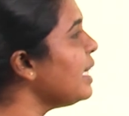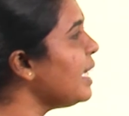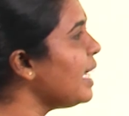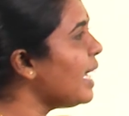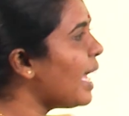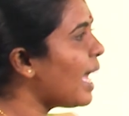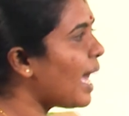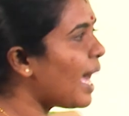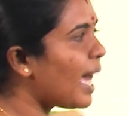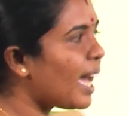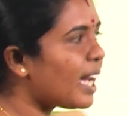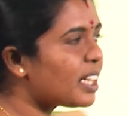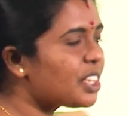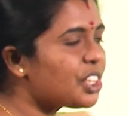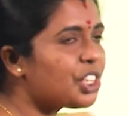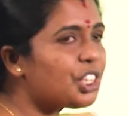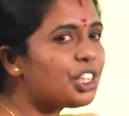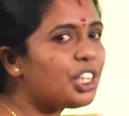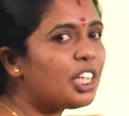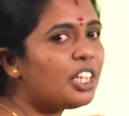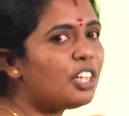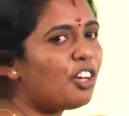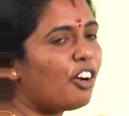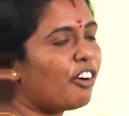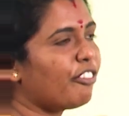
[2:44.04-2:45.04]
the
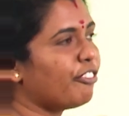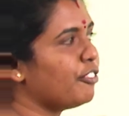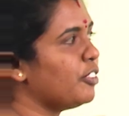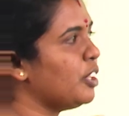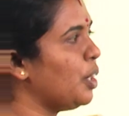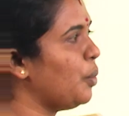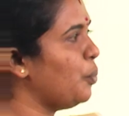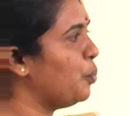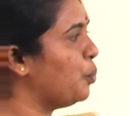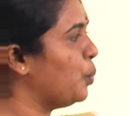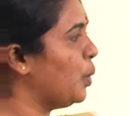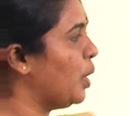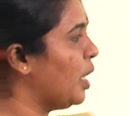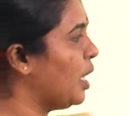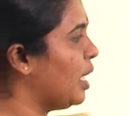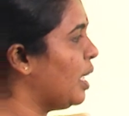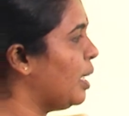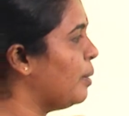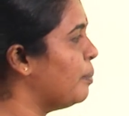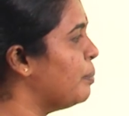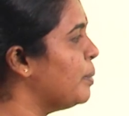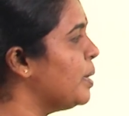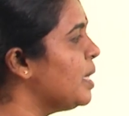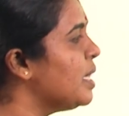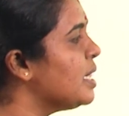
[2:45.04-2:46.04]
action of the
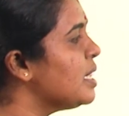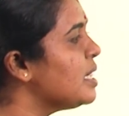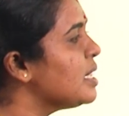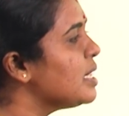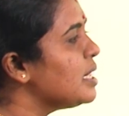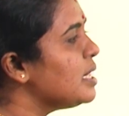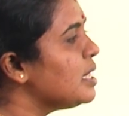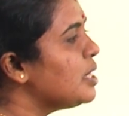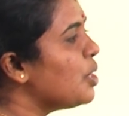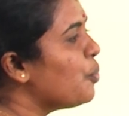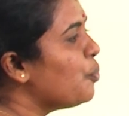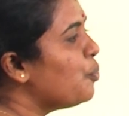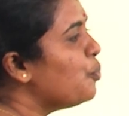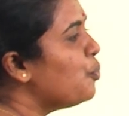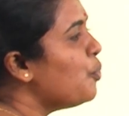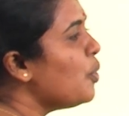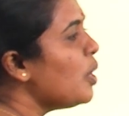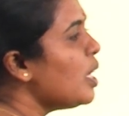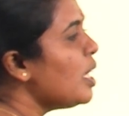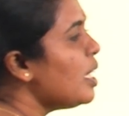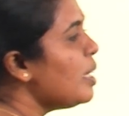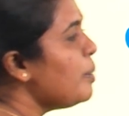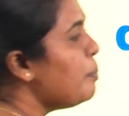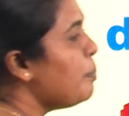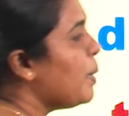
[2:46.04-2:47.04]

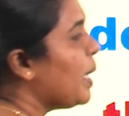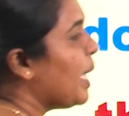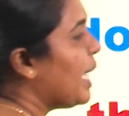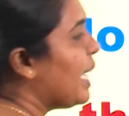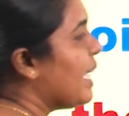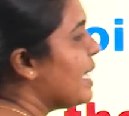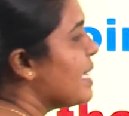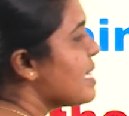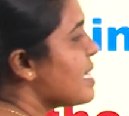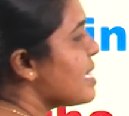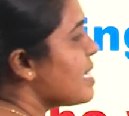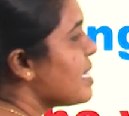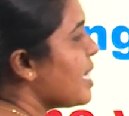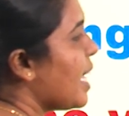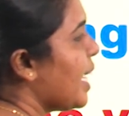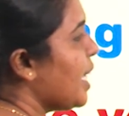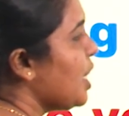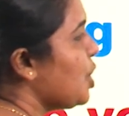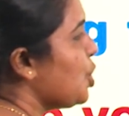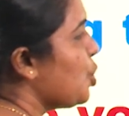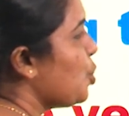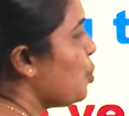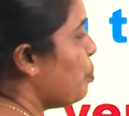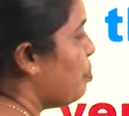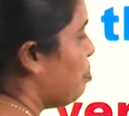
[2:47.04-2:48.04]
verb is
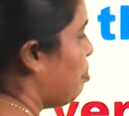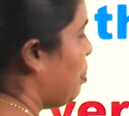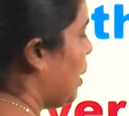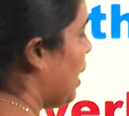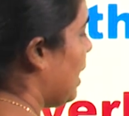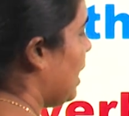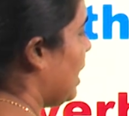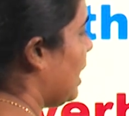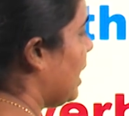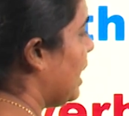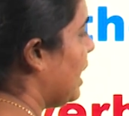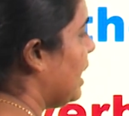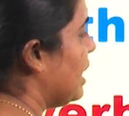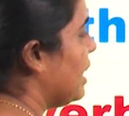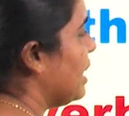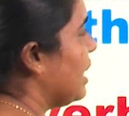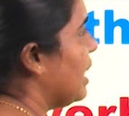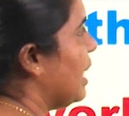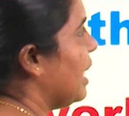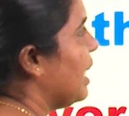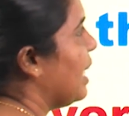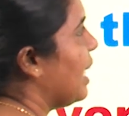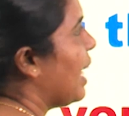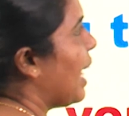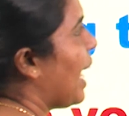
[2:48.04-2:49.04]
said to be in
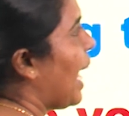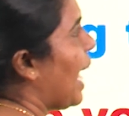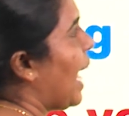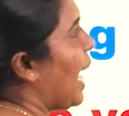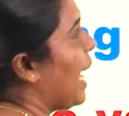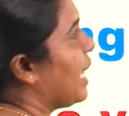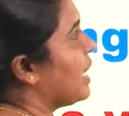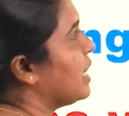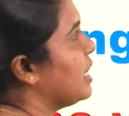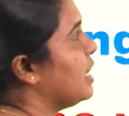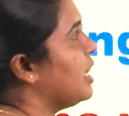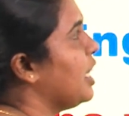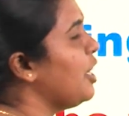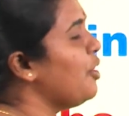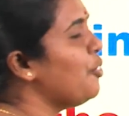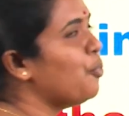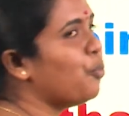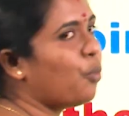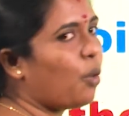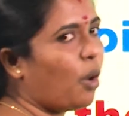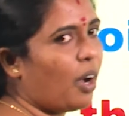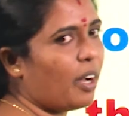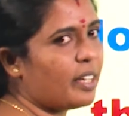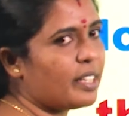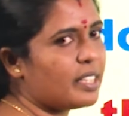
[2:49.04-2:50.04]
the active
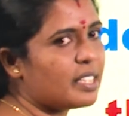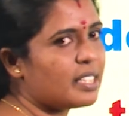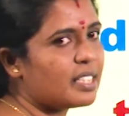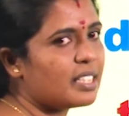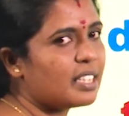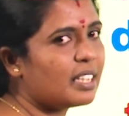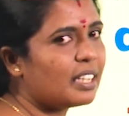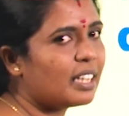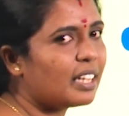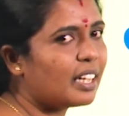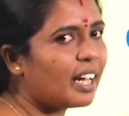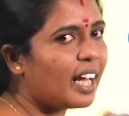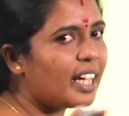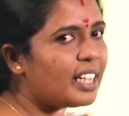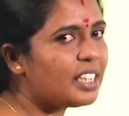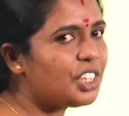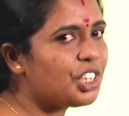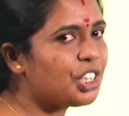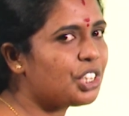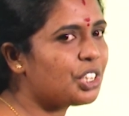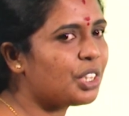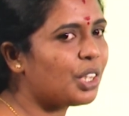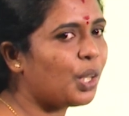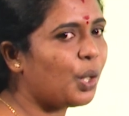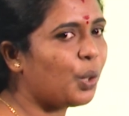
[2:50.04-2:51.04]
voice.
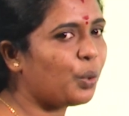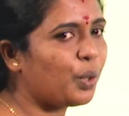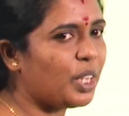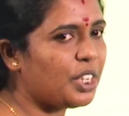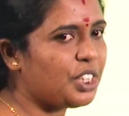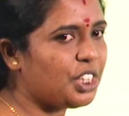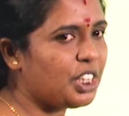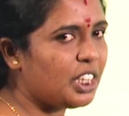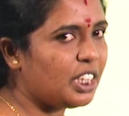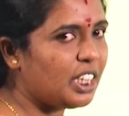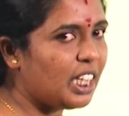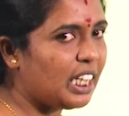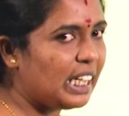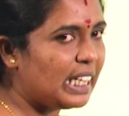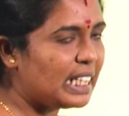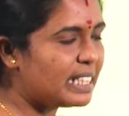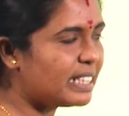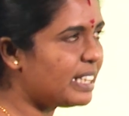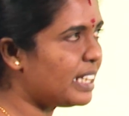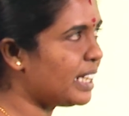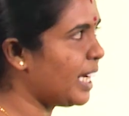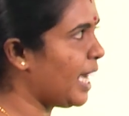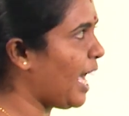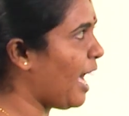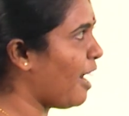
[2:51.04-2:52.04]
Right? Okay, children,
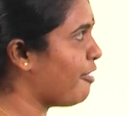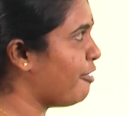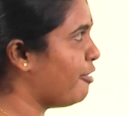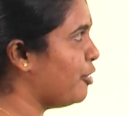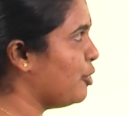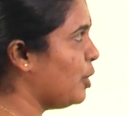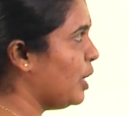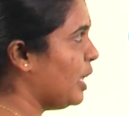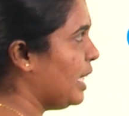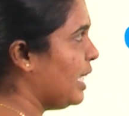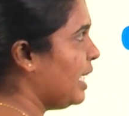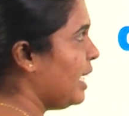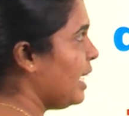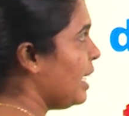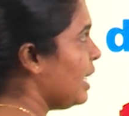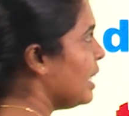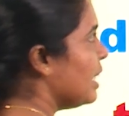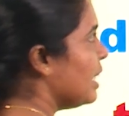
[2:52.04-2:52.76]
listen carefully.